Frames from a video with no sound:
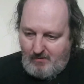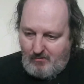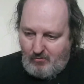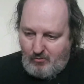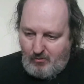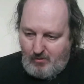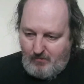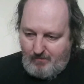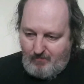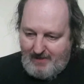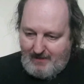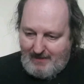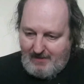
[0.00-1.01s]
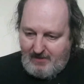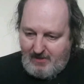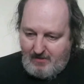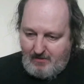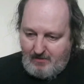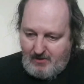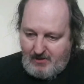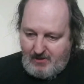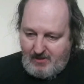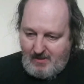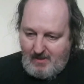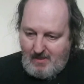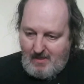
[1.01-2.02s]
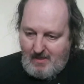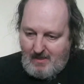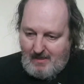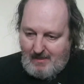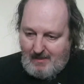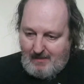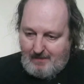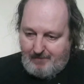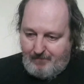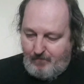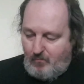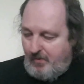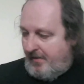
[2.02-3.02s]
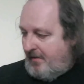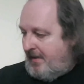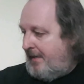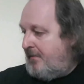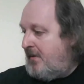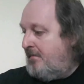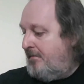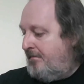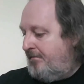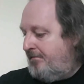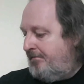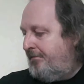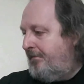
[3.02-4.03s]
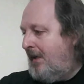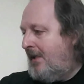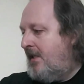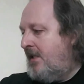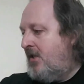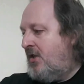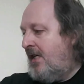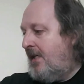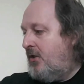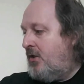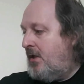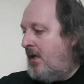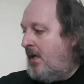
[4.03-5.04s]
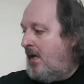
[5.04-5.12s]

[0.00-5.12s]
true real incidents, with names and places changed.